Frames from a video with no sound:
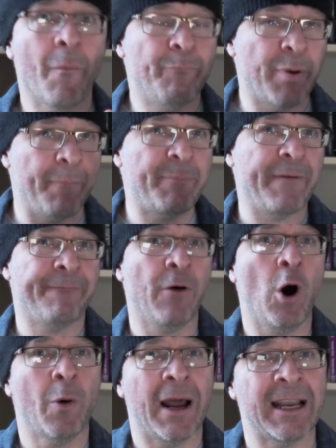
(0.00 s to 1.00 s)
But
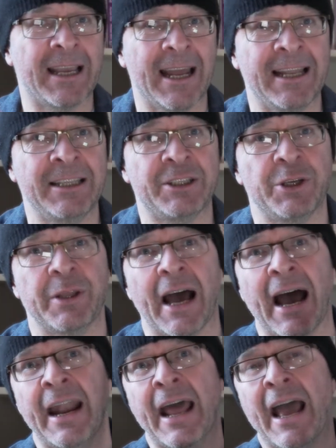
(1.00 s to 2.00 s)
before I get into
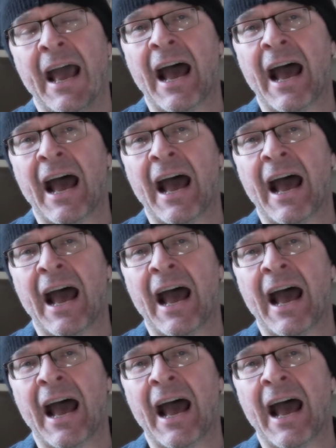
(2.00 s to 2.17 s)
that,